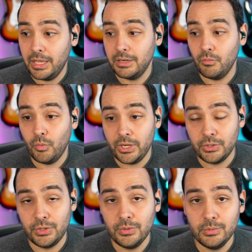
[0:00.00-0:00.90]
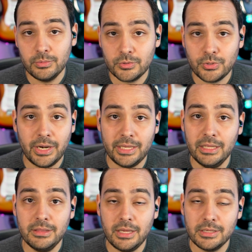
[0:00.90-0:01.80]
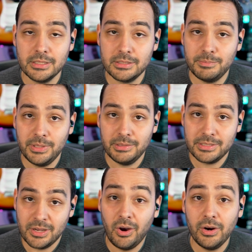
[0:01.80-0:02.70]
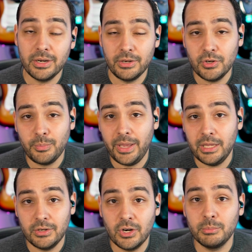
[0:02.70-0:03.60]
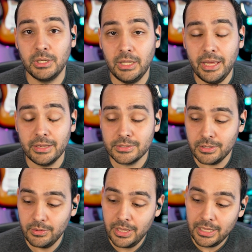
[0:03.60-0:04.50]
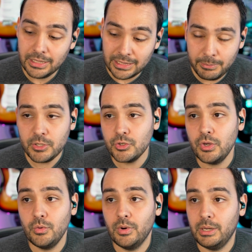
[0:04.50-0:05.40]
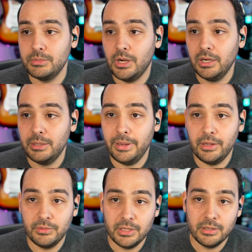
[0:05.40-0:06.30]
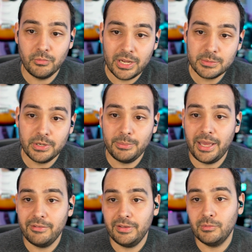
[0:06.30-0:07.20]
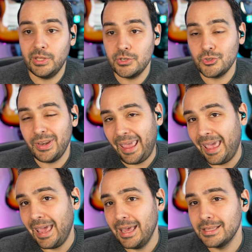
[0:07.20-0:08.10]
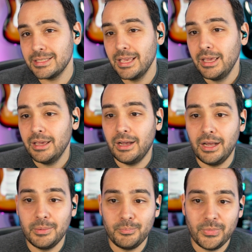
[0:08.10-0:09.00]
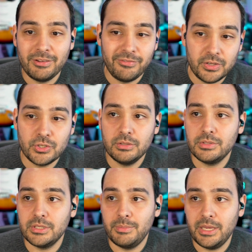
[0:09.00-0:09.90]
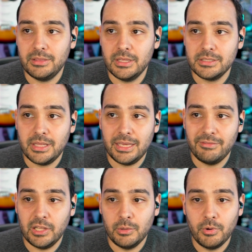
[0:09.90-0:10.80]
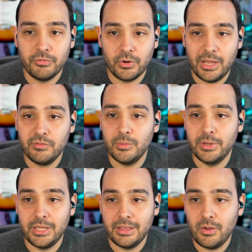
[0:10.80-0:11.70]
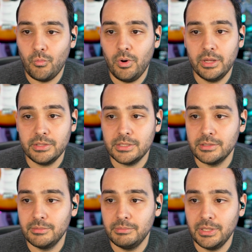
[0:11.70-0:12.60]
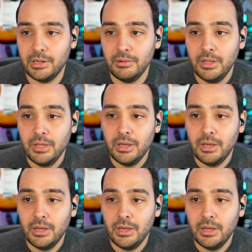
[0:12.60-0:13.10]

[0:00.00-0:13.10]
And when you do try to get these, it's hard and you're paying an arm and a leg. So let me show you what I'm talking about. The Raspberry Pi Foundation has um, a vision to make this thing available for everybody. They want to, you know,